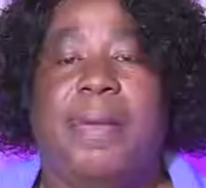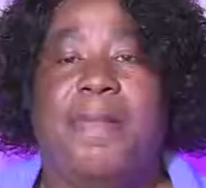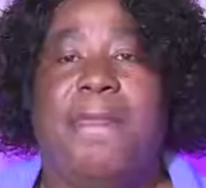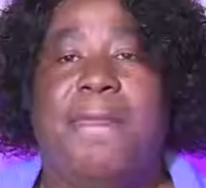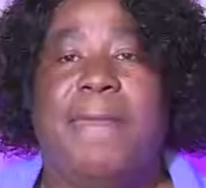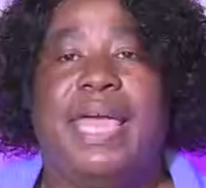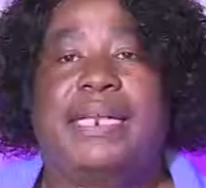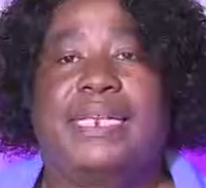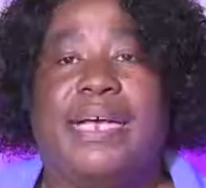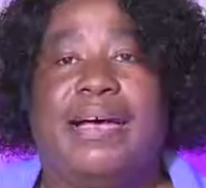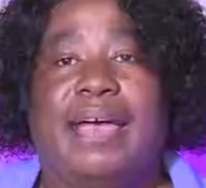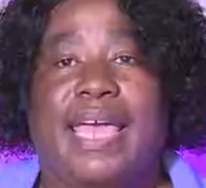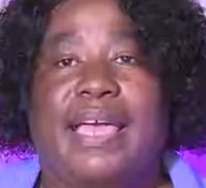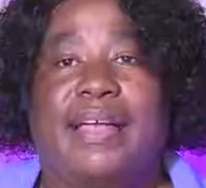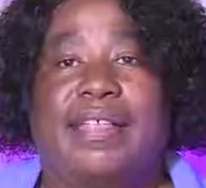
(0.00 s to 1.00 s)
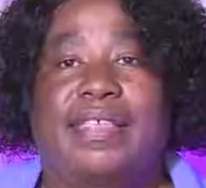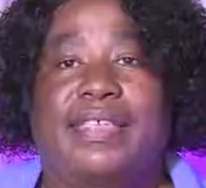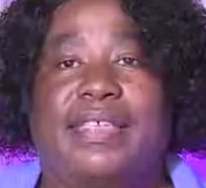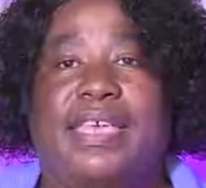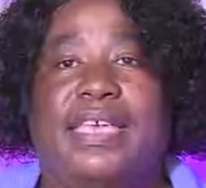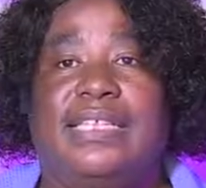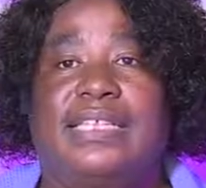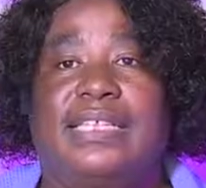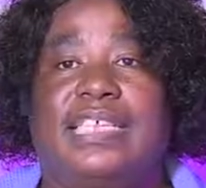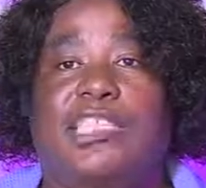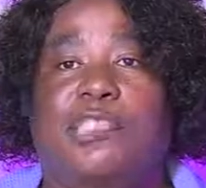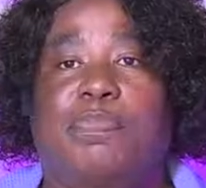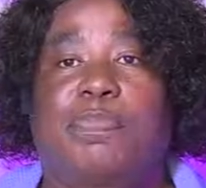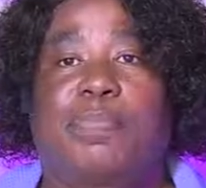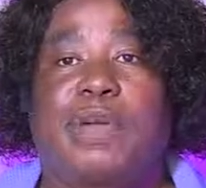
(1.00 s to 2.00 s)
Mental health is a
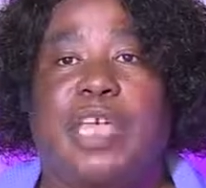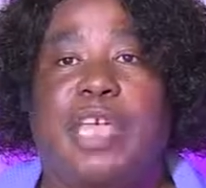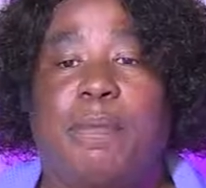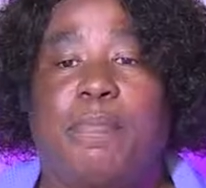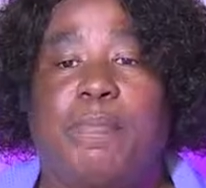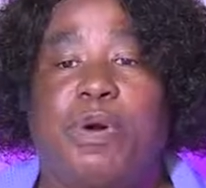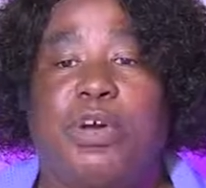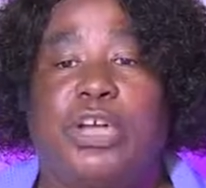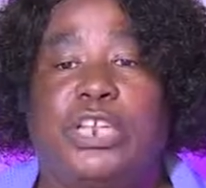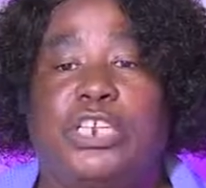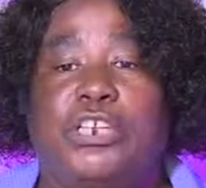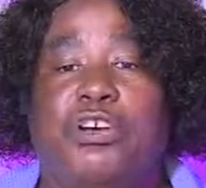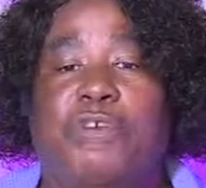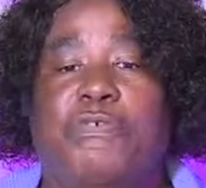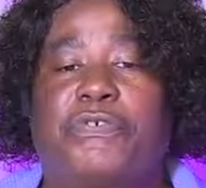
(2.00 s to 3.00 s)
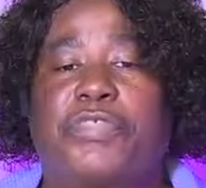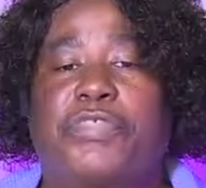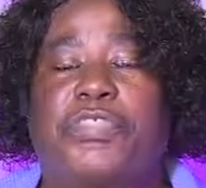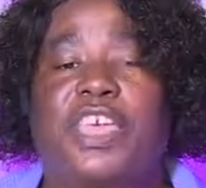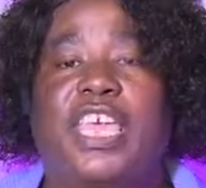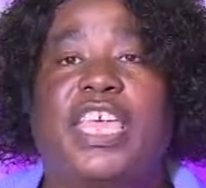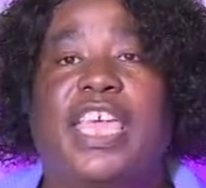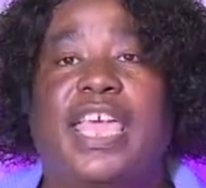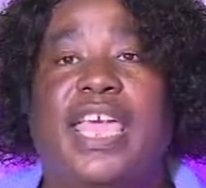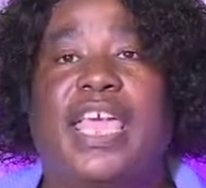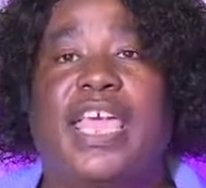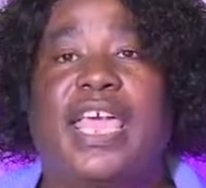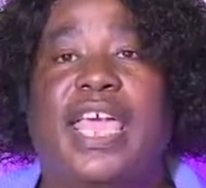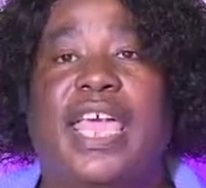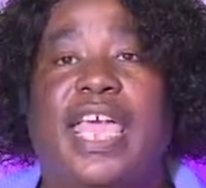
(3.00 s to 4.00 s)
springboard of
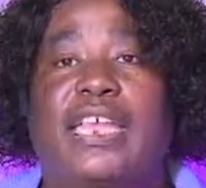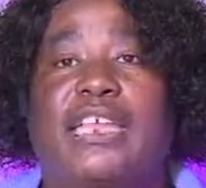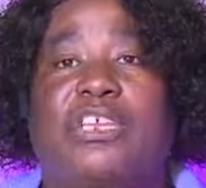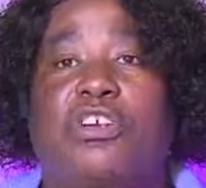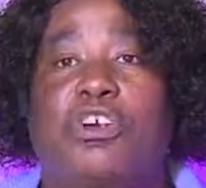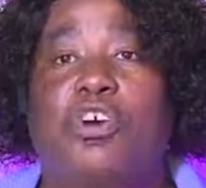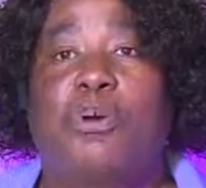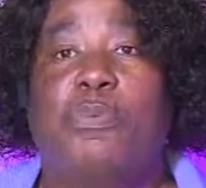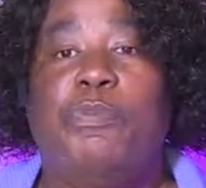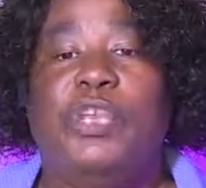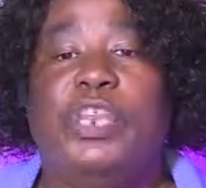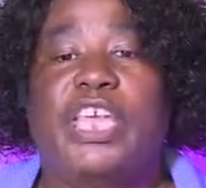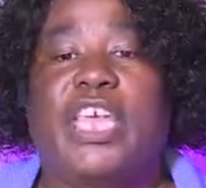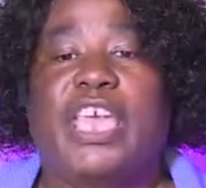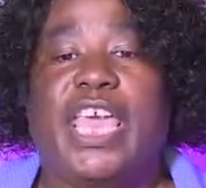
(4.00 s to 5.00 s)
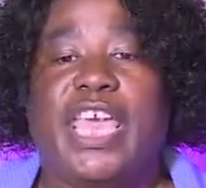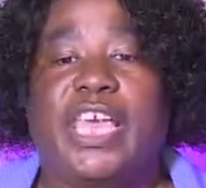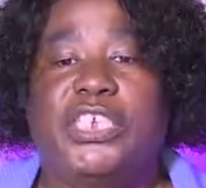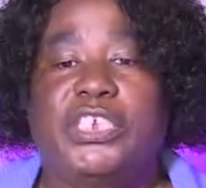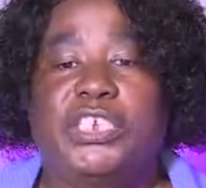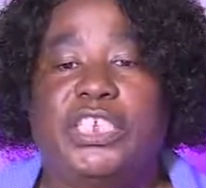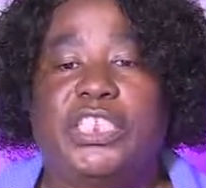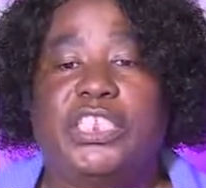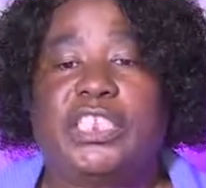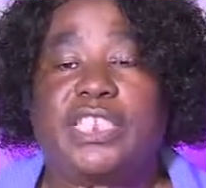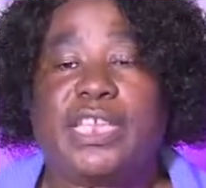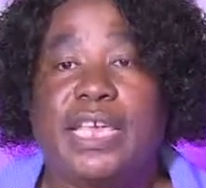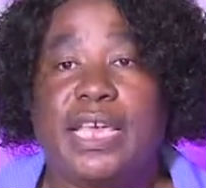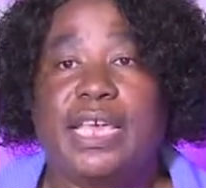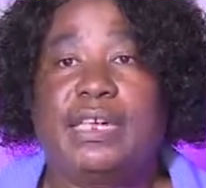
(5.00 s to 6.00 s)
thinking and communication
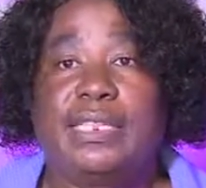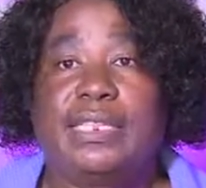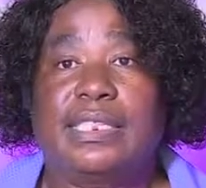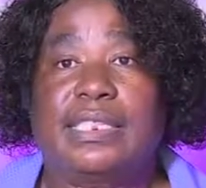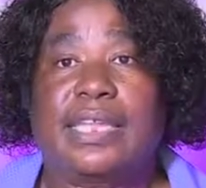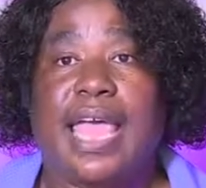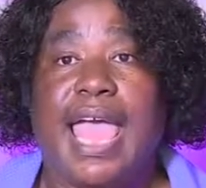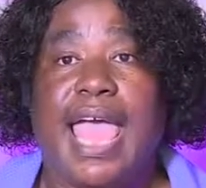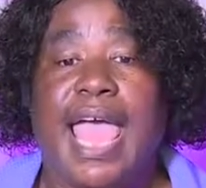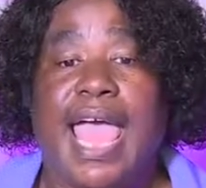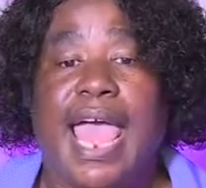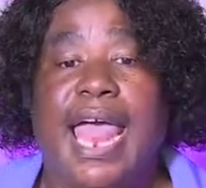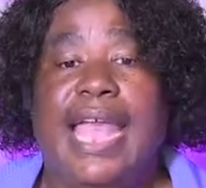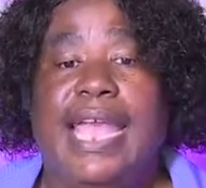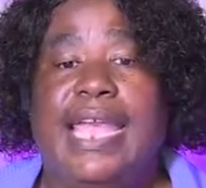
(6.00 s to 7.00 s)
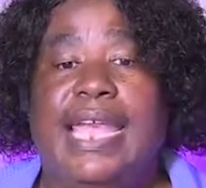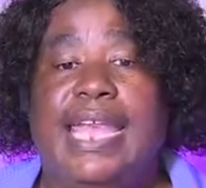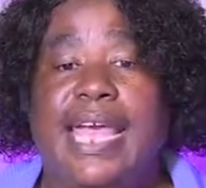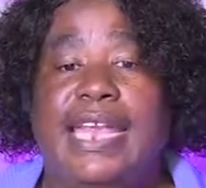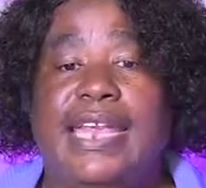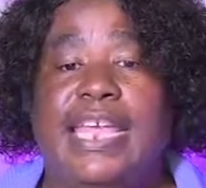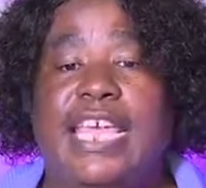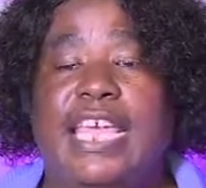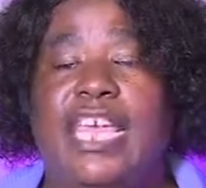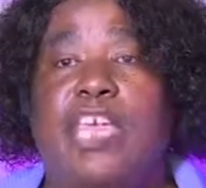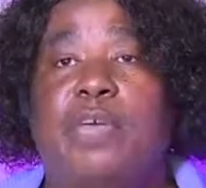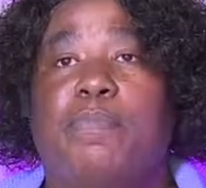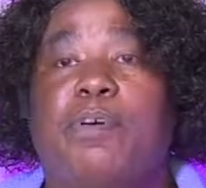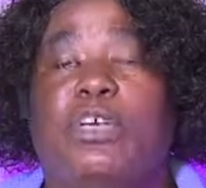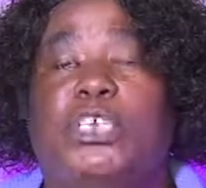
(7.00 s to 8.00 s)
skills, learning
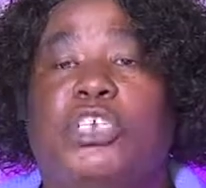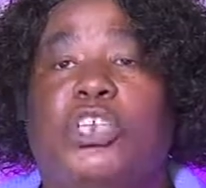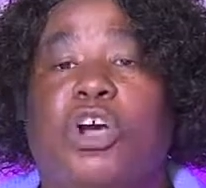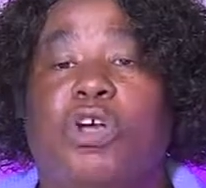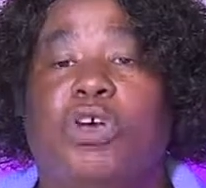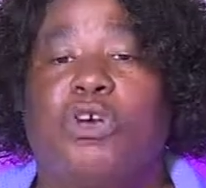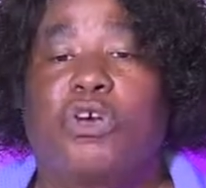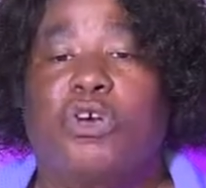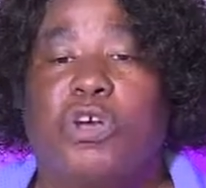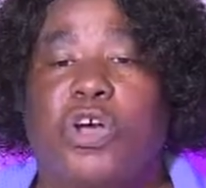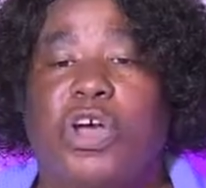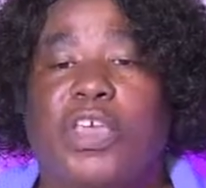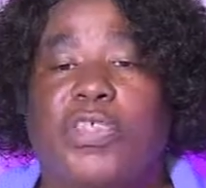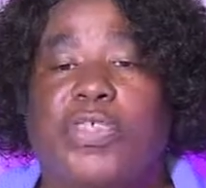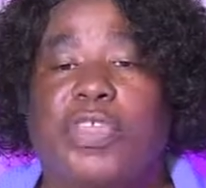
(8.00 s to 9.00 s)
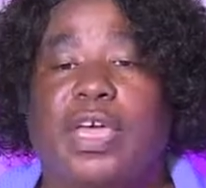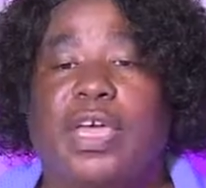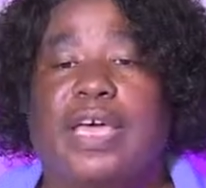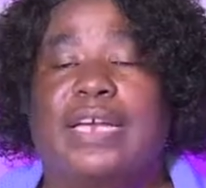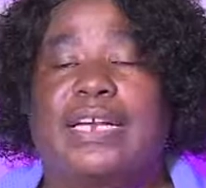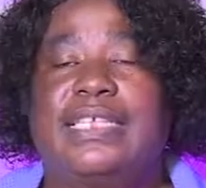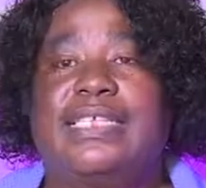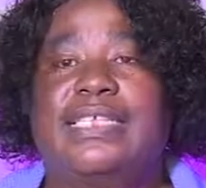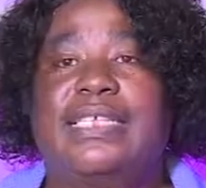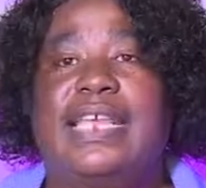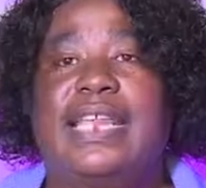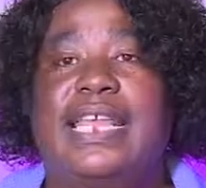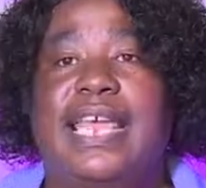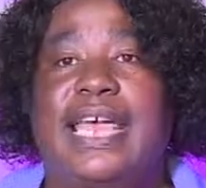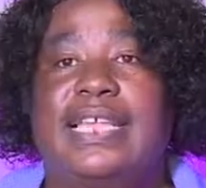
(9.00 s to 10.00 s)
emotional growth,
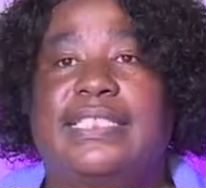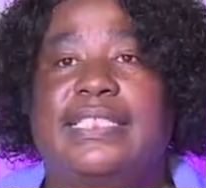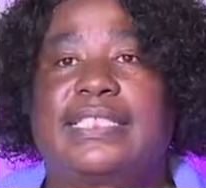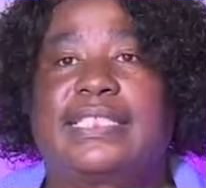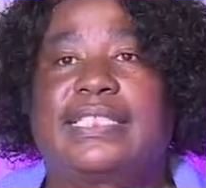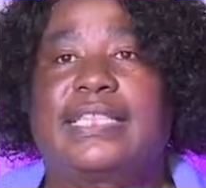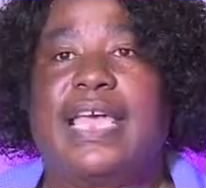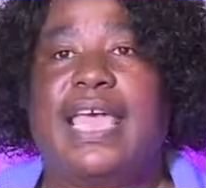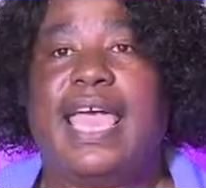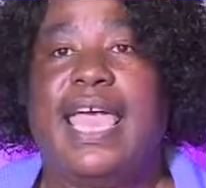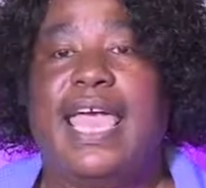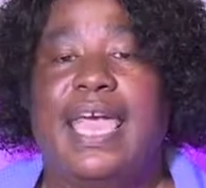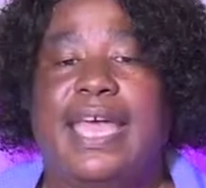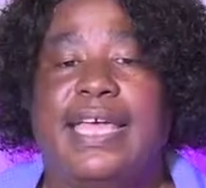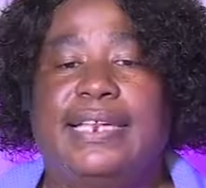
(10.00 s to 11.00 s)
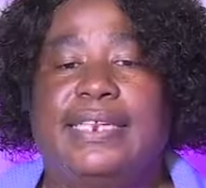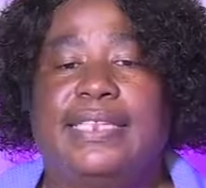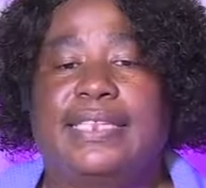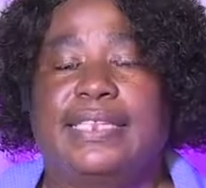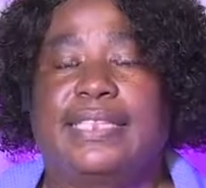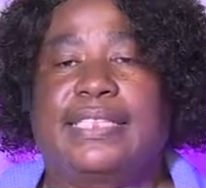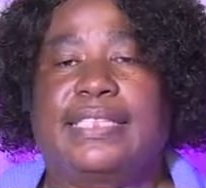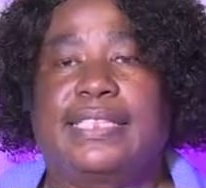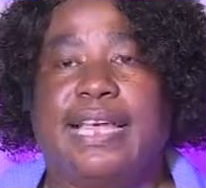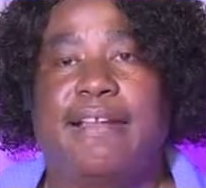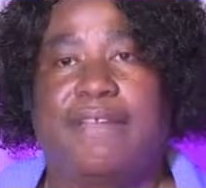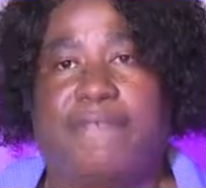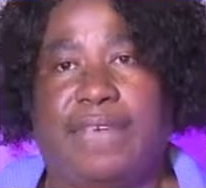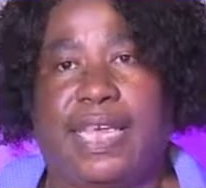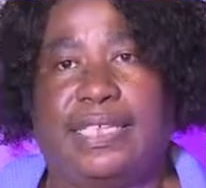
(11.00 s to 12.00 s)
resilience, and
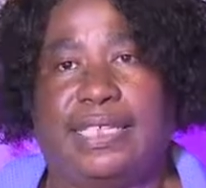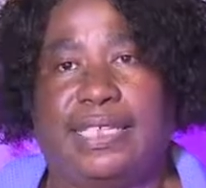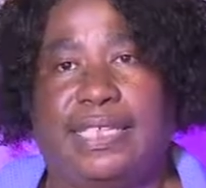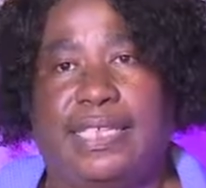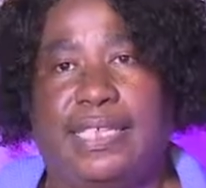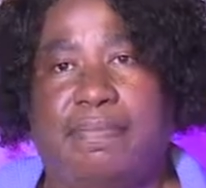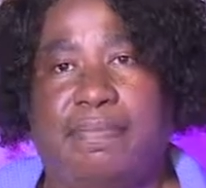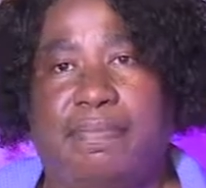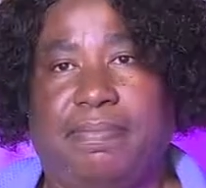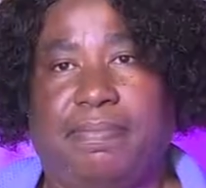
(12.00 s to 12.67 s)
self esteem.